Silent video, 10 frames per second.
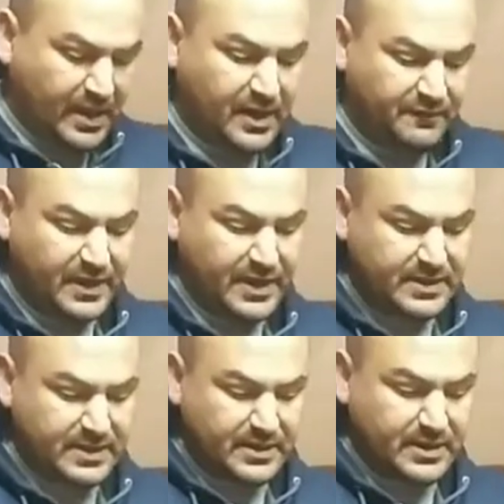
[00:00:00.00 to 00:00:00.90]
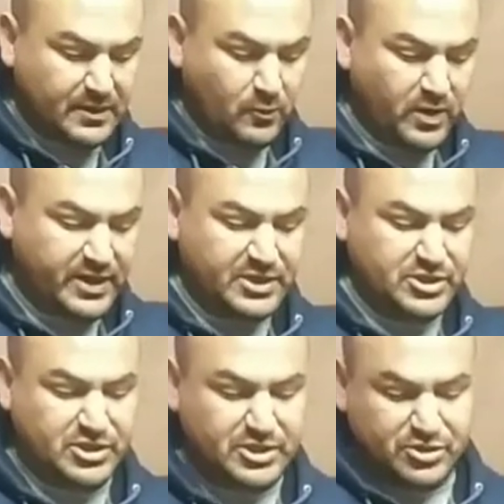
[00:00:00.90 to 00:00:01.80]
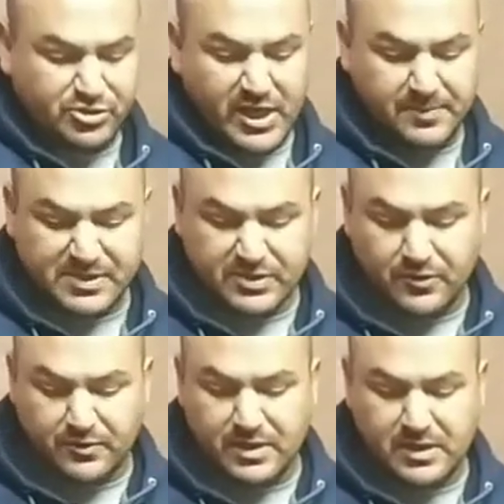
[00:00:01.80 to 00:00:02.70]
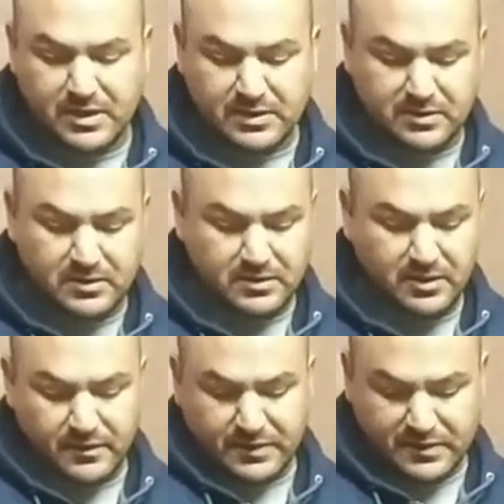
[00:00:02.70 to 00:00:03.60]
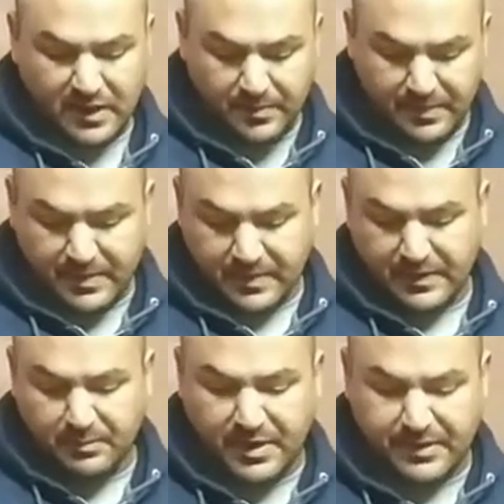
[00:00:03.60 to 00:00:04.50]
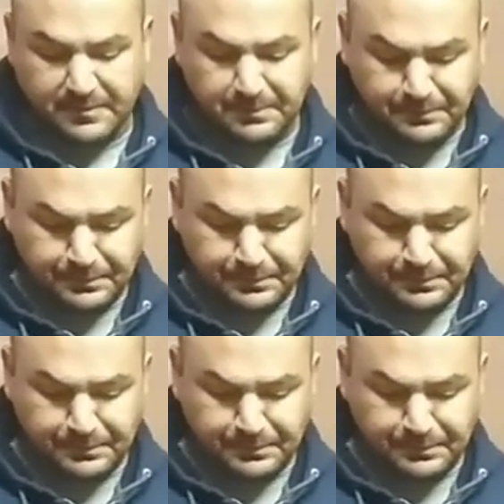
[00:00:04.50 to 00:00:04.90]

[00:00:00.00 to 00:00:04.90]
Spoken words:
I've had a 1-inch strap sewn along the top and the bottom.